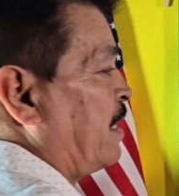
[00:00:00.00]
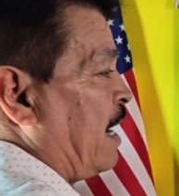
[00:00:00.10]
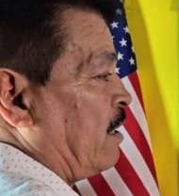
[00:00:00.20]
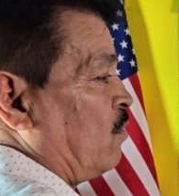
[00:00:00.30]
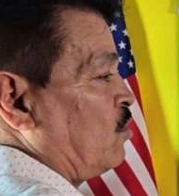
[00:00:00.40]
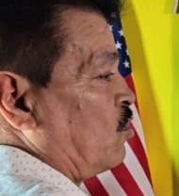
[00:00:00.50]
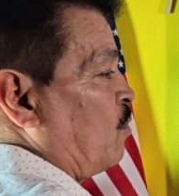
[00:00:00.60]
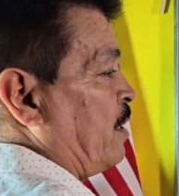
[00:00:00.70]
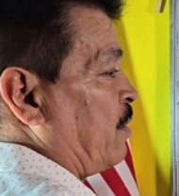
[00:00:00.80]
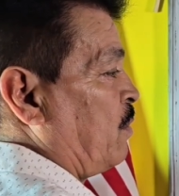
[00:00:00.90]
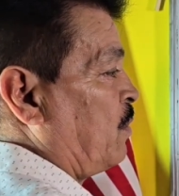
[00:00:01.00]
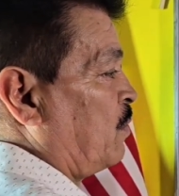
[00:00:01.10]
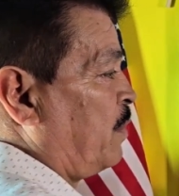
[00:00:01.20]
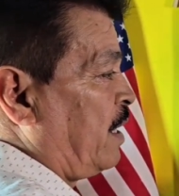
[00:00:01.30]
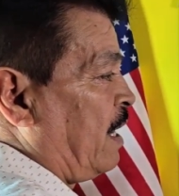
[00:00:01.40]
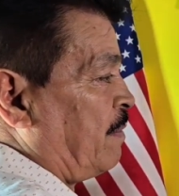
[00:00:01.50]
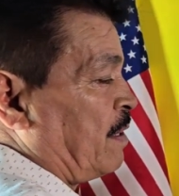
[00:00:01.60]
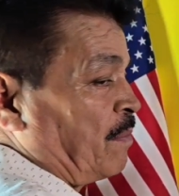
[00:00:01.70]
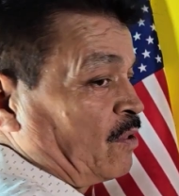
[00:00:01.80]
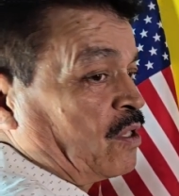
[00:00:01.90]
the angle W. We have
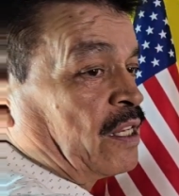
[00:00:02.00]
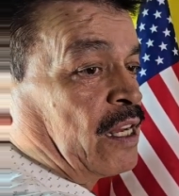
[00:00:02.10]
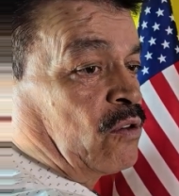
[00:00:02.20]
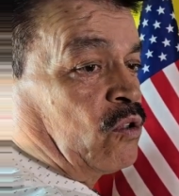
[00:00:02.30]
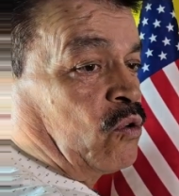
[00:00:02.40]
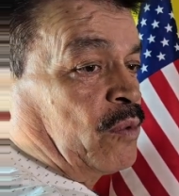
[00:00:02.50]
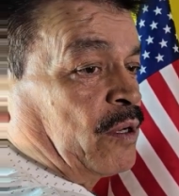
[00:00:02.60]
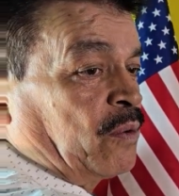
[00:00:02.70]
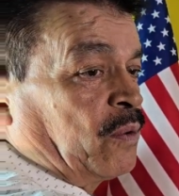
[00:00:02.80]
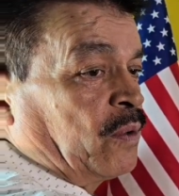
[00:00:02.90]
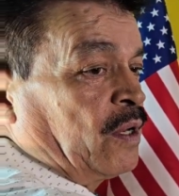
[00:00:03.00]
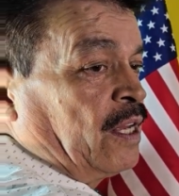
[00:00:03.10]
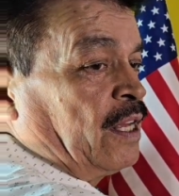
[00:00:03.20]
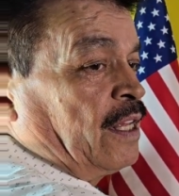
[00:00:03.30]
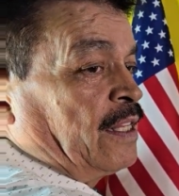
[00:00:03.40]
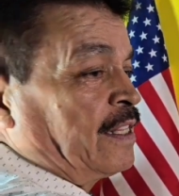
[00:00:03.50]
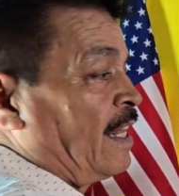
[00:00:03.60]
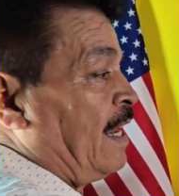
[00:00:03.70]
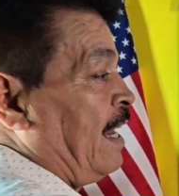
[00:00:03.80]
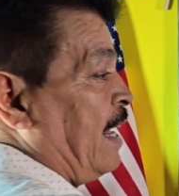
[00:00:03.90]
the measured angle W.
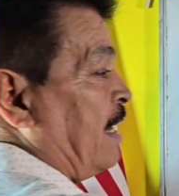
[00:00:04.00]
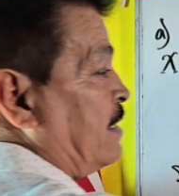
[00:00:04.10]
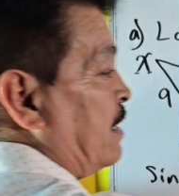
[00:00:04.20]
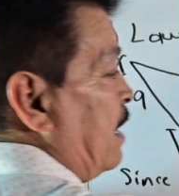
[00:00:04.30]
The length,